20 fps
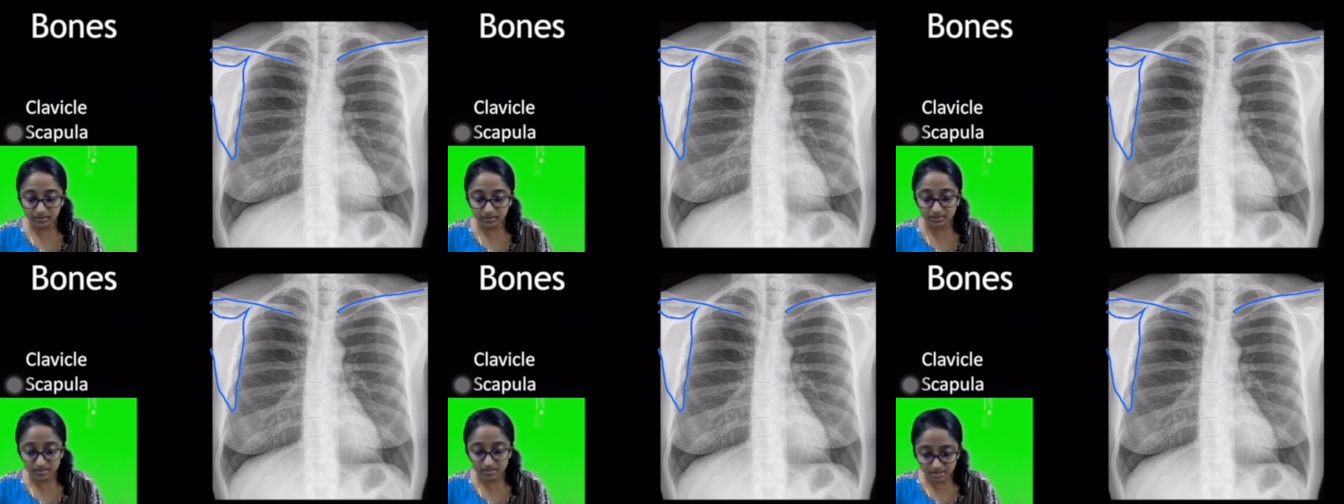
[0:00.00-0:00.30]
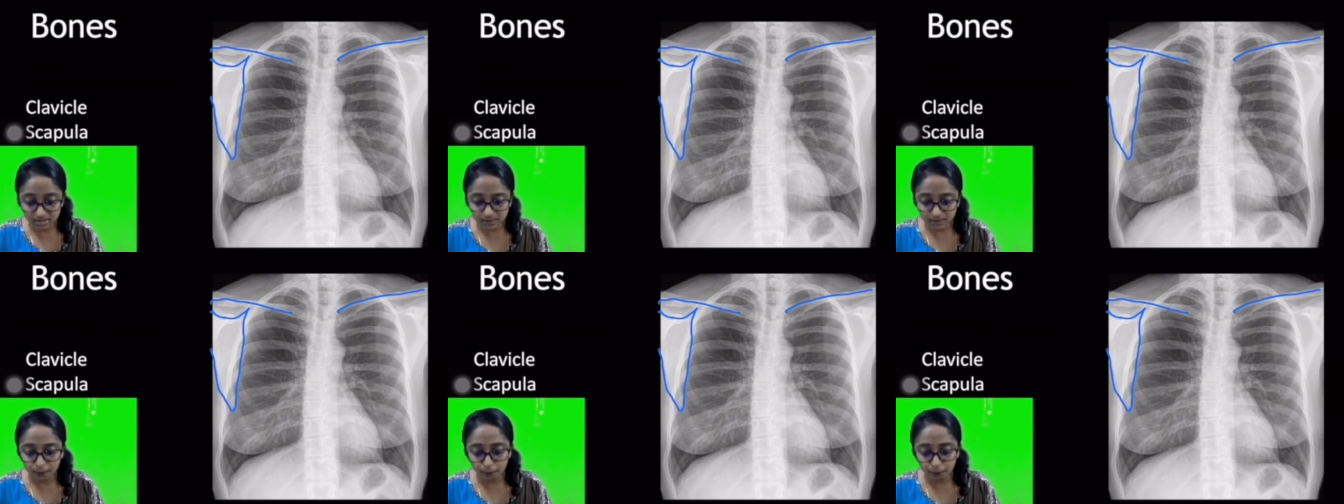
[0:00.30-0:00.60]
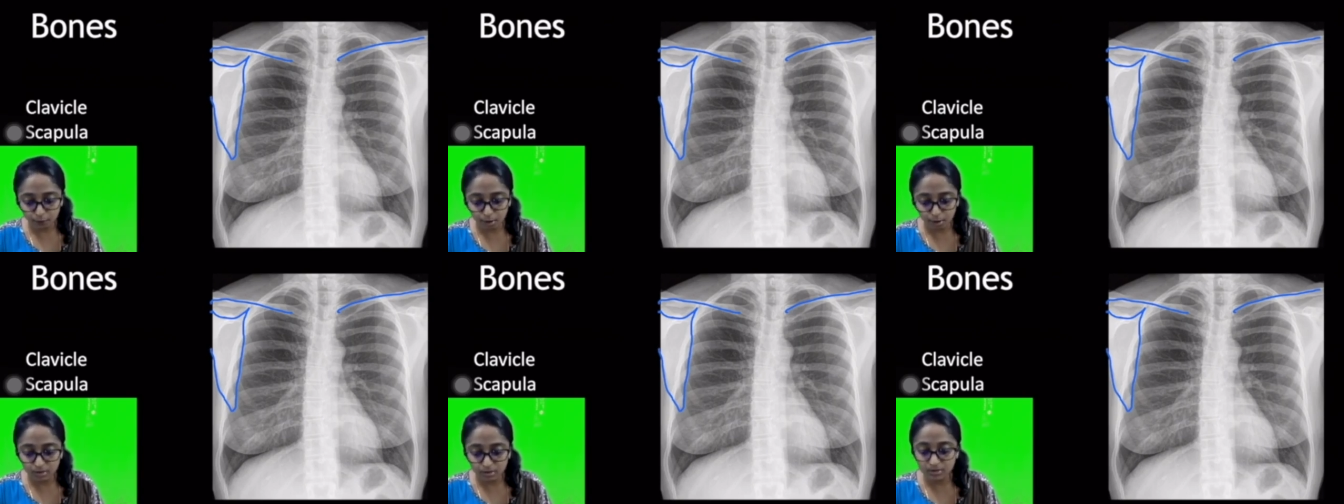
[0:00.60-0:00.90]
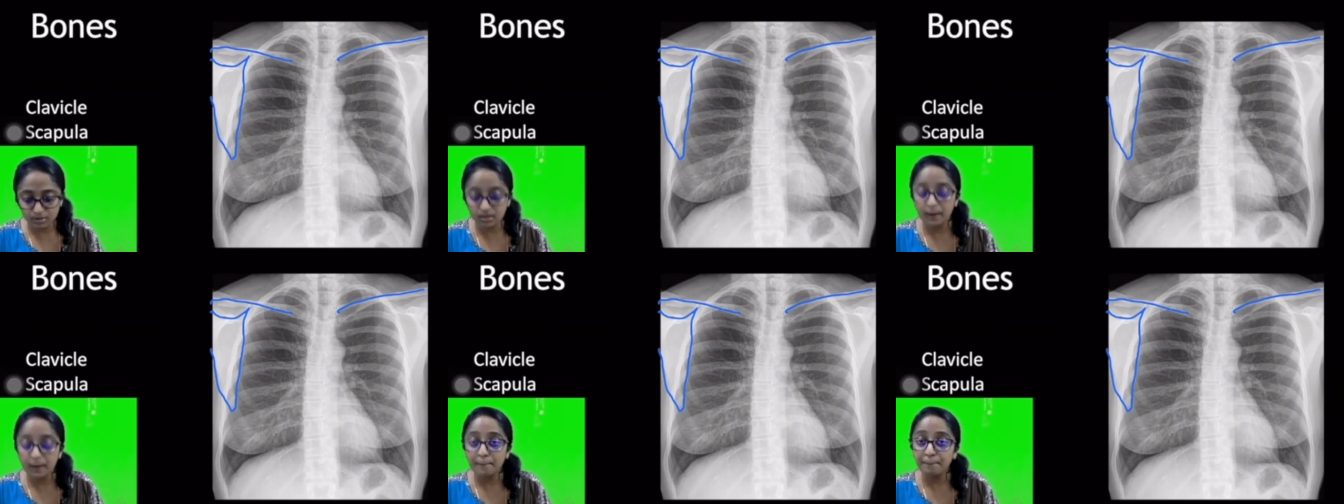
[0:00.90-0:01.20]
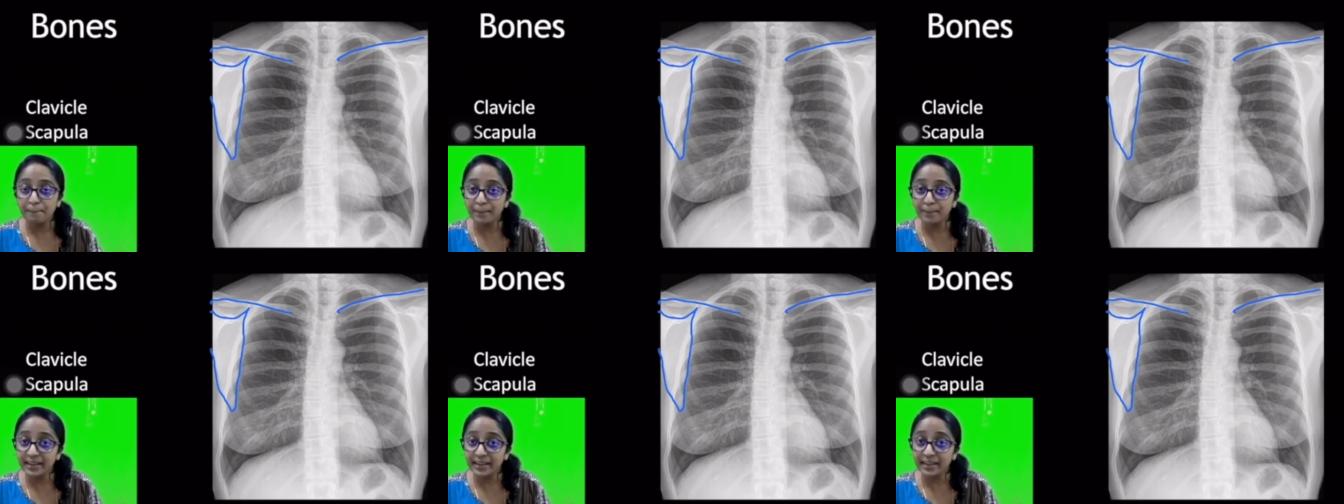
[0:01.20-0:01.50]
in this frontal
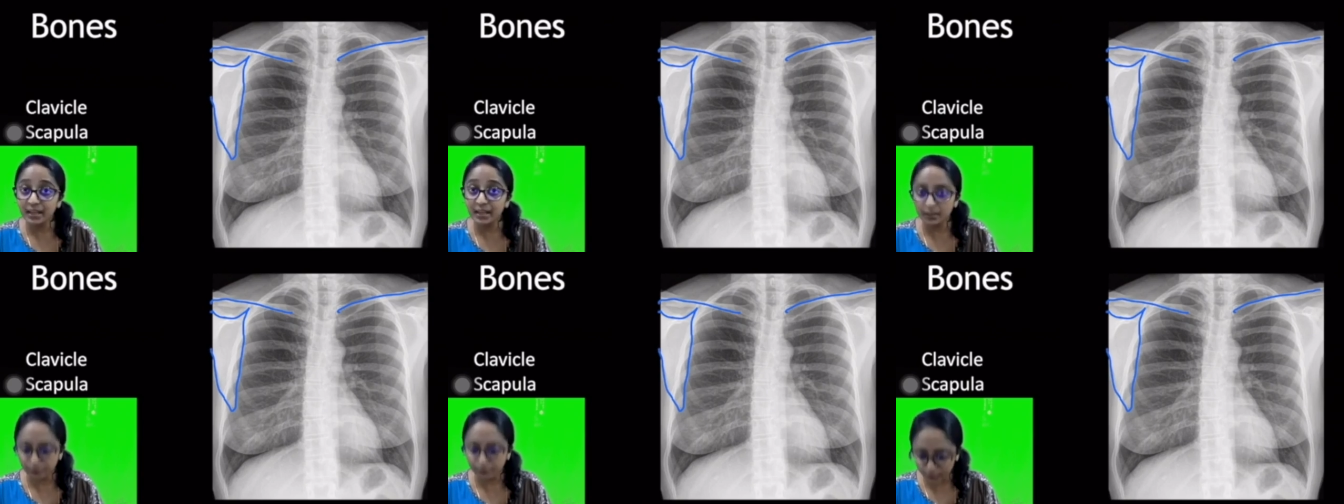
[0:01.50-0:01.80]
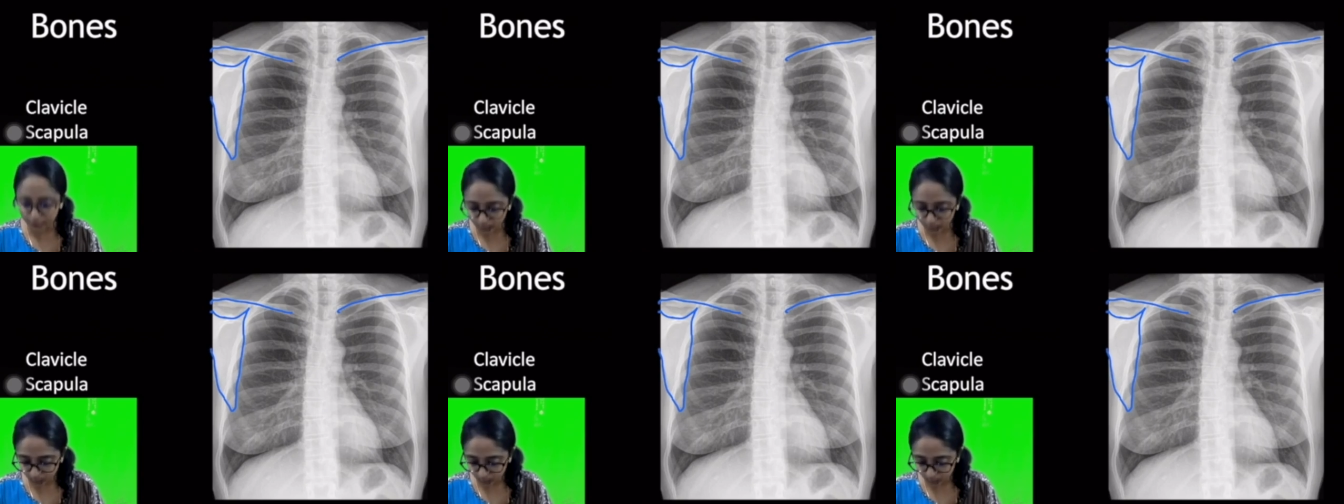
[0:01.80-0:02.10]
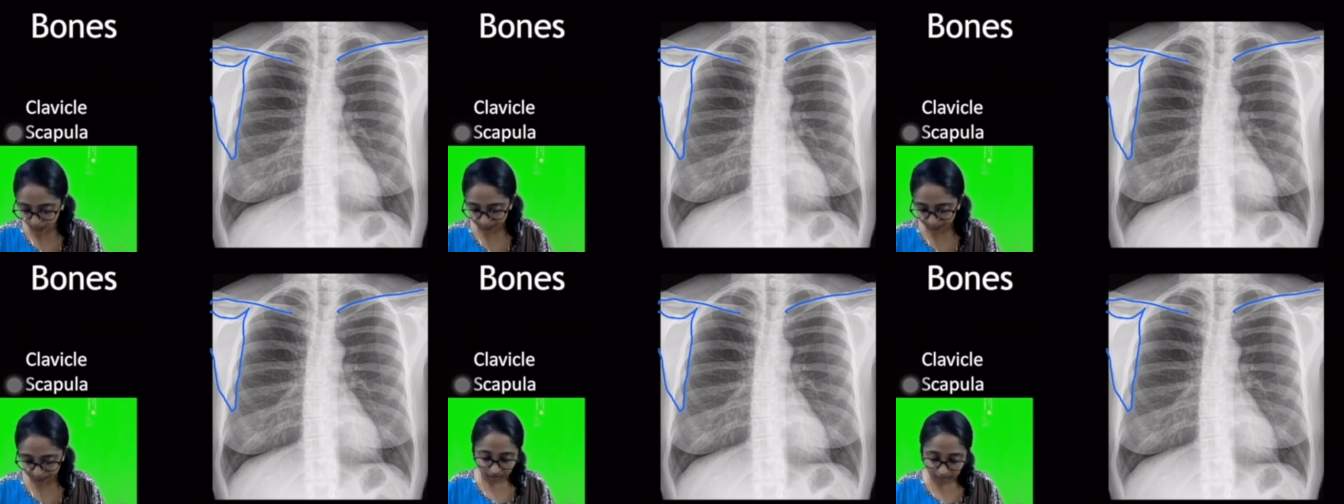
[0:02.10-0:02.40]
PA view.